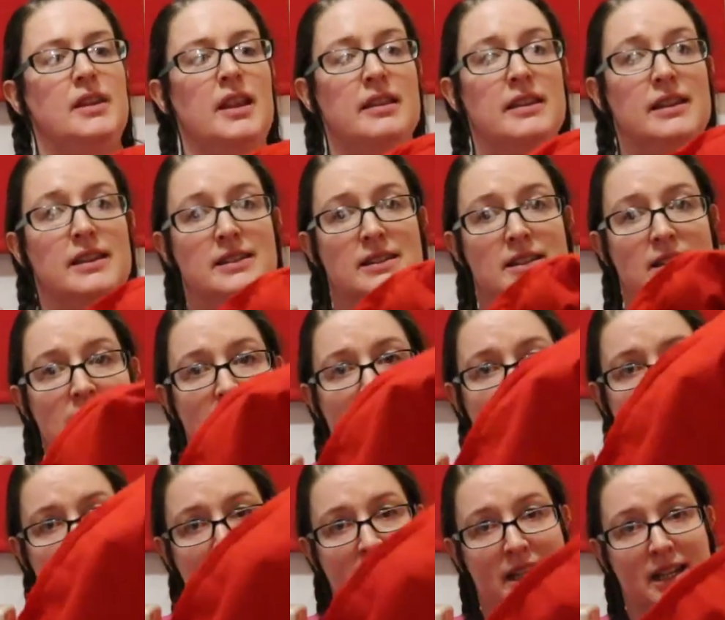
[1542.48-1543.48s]
This is
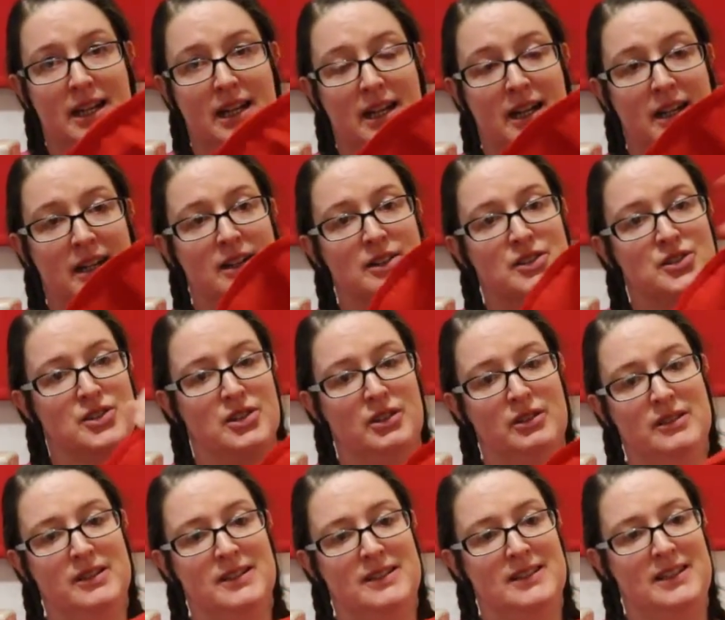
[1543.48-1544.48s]
the
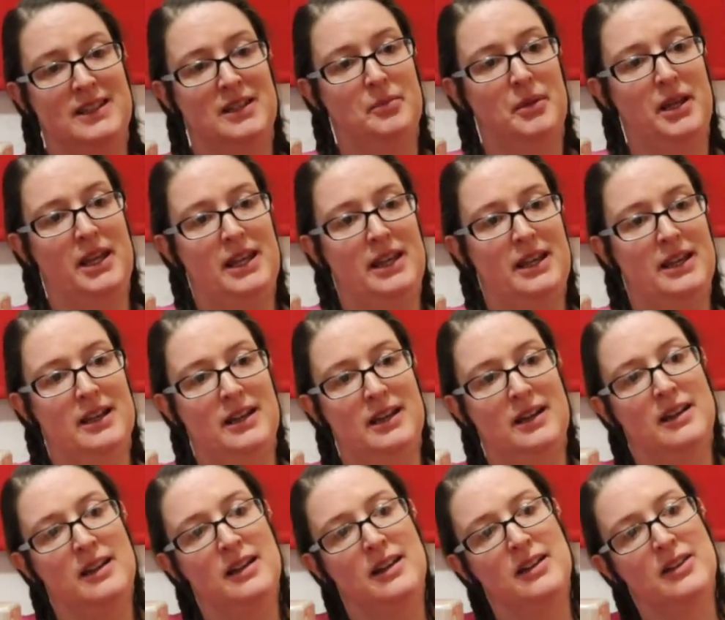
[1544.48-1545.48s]
shoulder seam
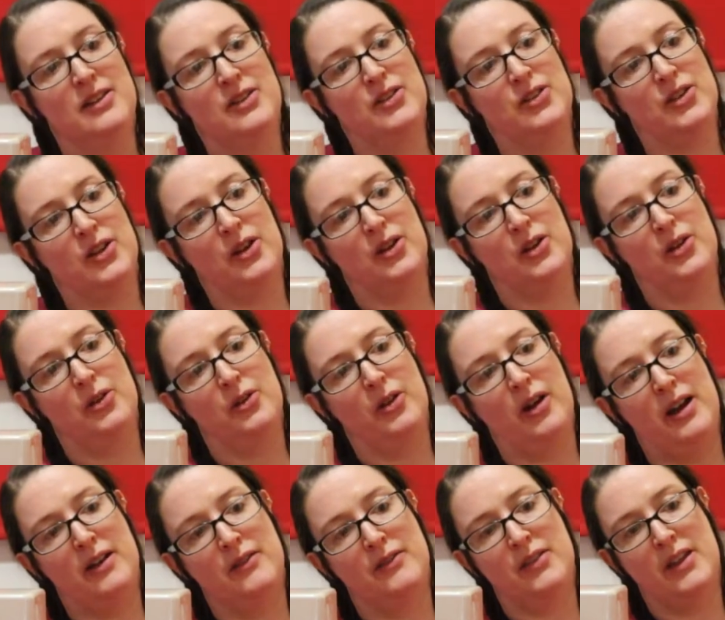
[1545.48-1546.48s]
here, so
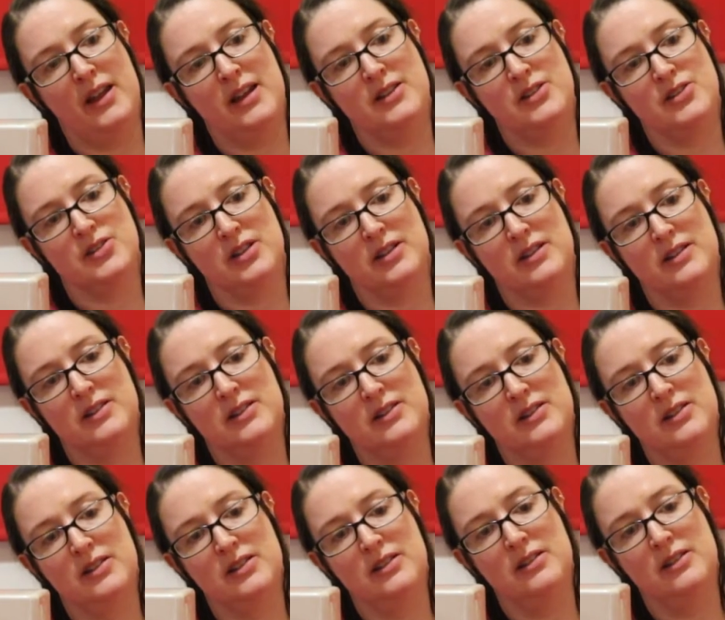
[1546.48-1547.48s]
I've then
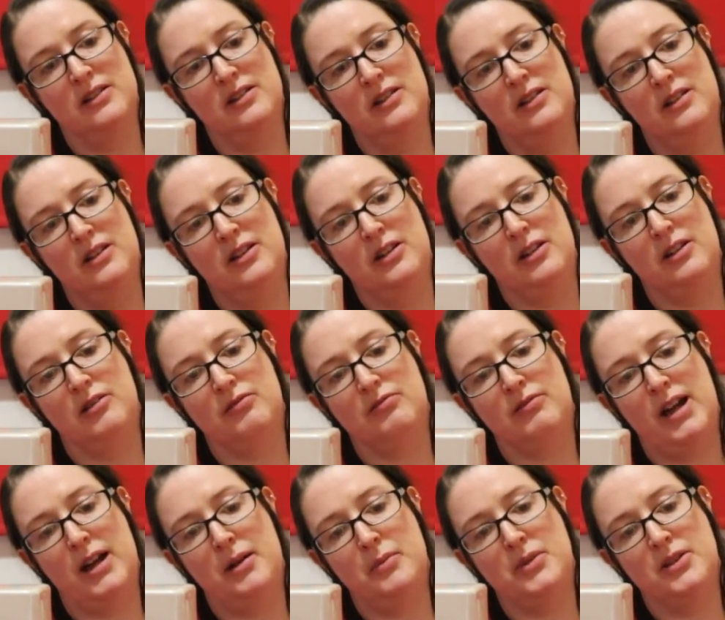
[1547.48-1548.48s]
just
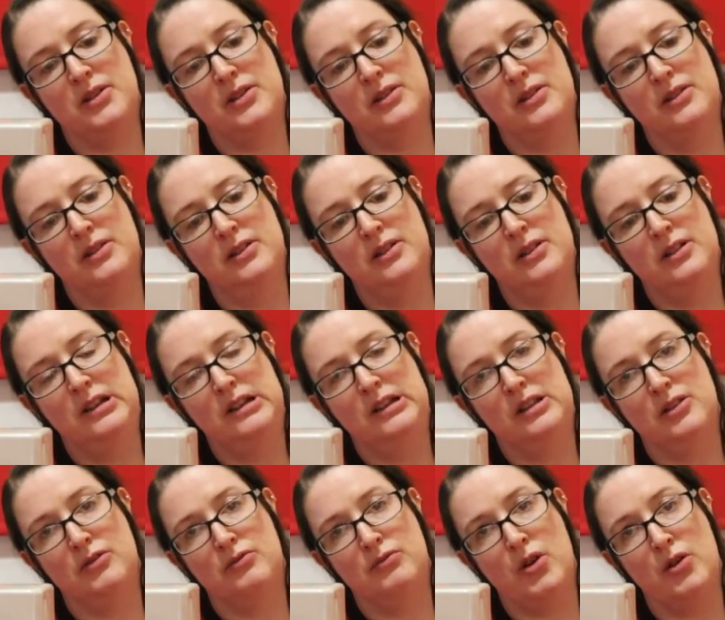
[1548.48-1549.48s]
grabbed
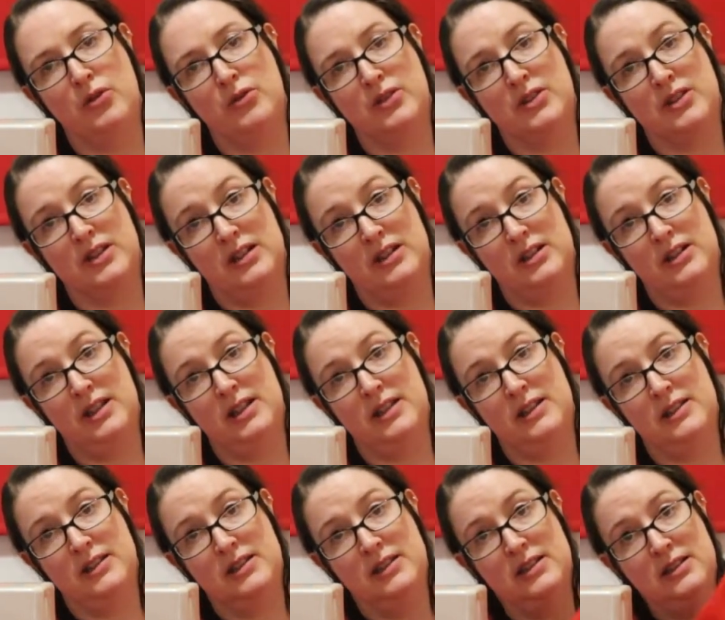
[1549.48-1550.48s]
the wrong
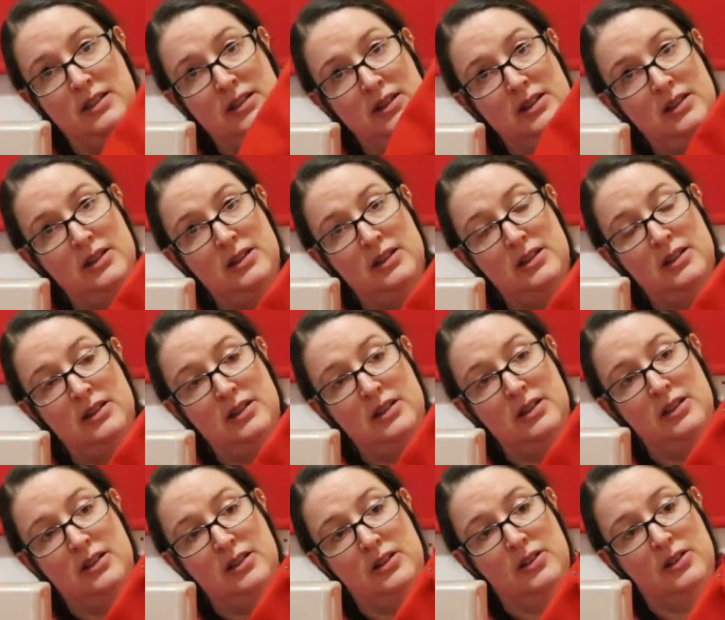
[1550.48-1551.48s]
side
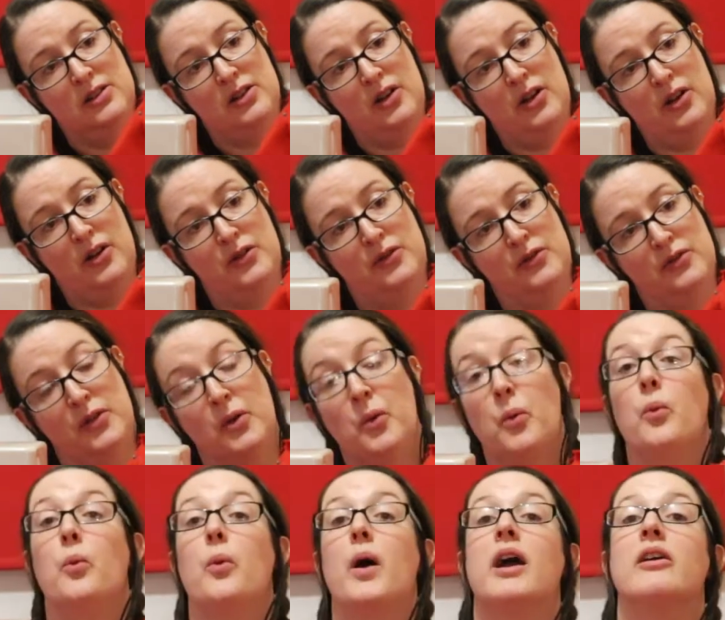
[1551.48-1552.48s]
of
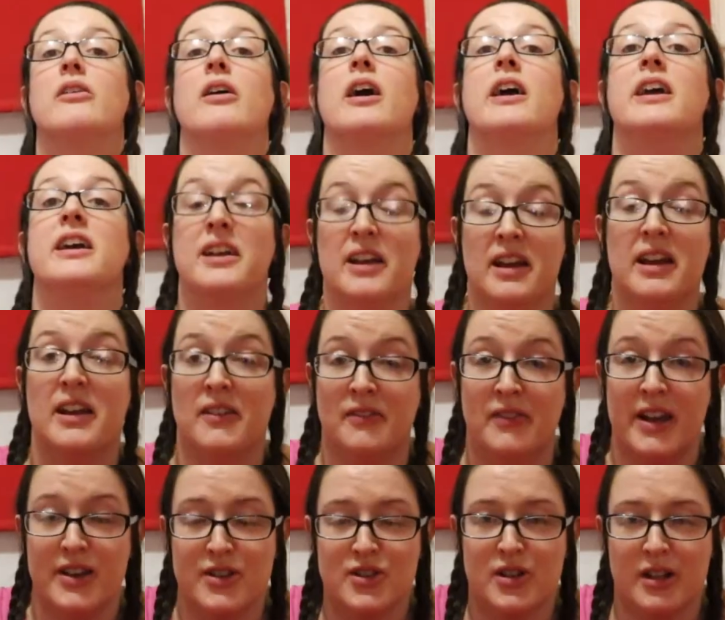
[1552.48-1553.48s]
where I
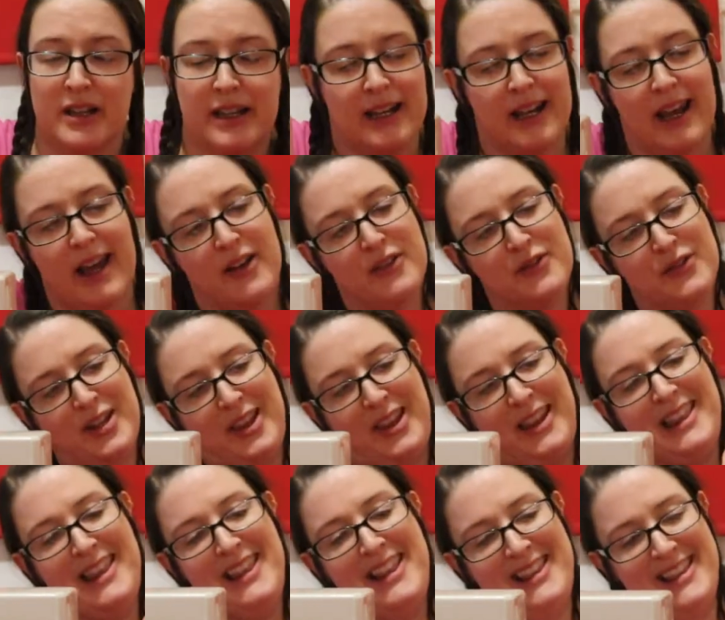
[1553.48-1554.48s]
eventually left
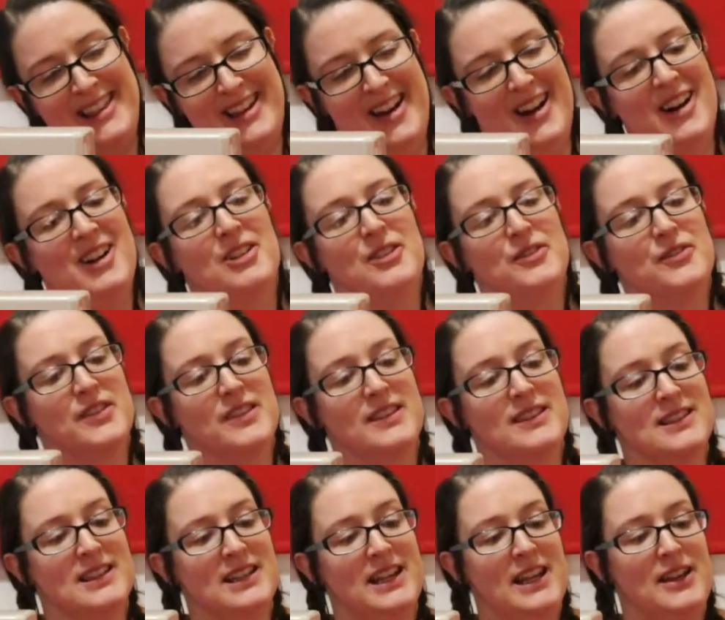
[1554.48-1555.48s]
the hole for the
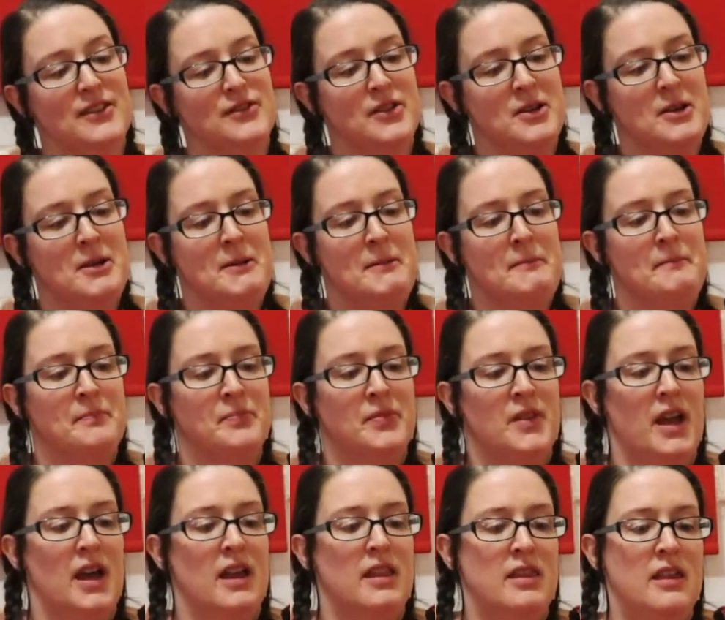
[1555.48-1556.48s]
sleeve,
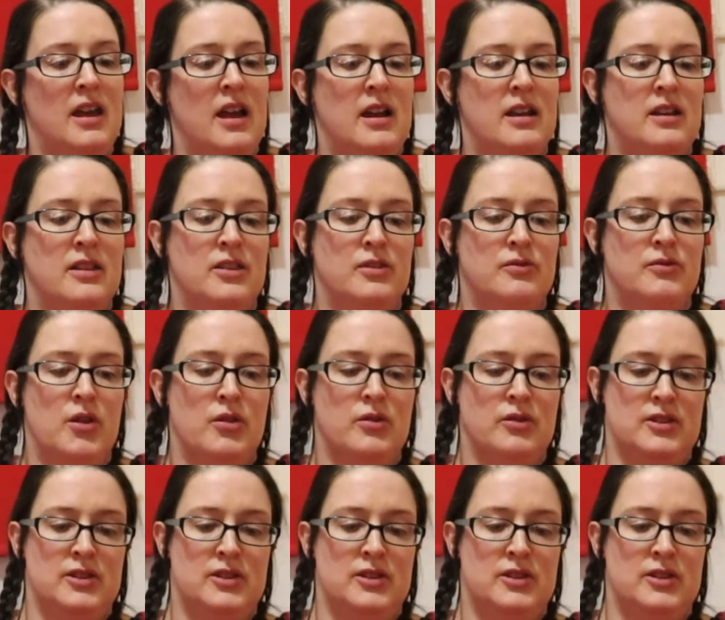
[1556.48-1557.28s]
and then the wrong